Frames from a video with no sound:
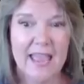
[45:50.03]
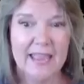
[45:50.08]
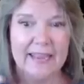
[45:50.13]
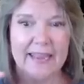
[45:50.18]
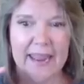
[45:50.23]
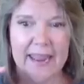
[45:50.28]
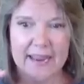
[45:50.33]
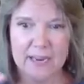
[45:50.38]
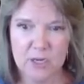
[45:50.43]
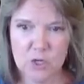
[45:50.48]

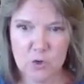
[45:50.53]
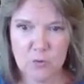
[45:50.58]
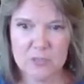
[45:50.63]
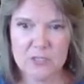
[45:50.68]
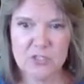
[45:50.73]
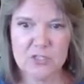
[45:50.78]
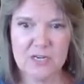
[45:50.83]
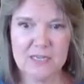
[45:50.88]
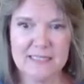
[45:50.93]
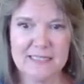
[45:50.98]
Can you
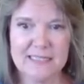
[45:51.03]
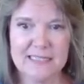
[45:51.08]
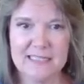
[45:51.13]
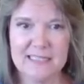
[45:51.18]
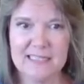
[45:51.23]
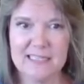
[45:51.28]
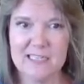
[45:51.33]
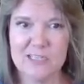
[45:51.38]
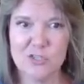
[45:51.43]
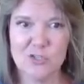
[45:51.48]
adjust the
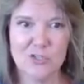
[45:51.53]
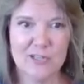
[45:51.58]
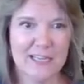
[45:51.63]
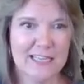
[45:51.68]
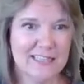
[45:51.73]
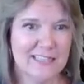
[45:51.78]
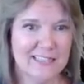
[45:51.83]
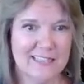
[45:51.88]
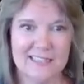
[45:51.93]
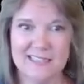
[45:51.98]
stitch
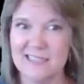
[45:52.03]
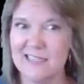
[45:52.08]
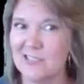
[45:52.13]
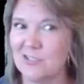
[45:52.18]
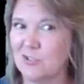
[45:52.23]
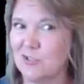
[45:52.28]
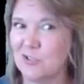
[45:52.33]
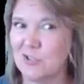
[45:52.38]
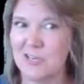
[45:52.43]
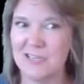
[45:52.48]
length since
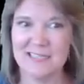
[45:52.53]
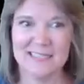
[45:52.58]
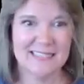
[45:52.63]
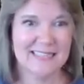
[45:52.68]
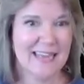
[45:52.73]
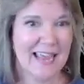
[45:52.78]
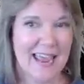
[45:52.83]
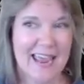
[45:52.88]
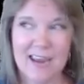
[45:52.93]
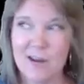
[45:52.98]
it's just
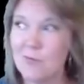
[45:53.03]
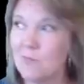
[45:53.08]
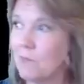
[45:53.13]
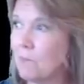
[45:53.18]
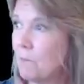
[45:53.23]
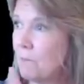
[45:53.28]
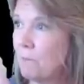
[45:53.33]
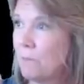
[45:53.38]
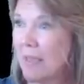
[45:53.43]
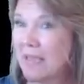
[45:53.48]
a
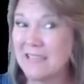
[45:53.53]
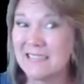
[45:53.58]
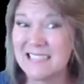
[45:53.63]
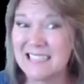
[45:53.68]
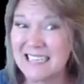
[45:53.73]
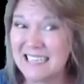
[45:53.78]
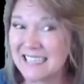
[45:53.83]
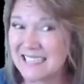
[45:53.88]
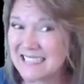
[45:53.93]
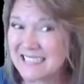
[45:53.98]

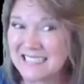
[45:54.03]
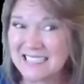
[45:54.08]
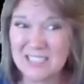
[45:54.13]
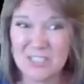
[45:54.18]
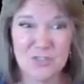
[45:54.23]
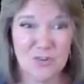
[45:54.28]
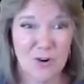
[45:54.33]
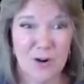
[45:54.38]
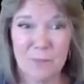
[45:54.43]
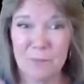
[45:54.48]
basting
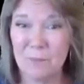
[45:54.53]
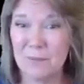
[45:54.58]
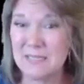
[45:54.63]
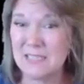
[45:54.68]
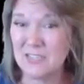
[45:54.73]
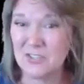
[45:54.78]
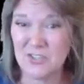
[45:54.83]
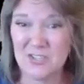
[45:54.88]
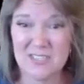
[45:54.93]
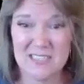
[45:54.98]
stitch or a
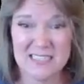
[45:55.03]
position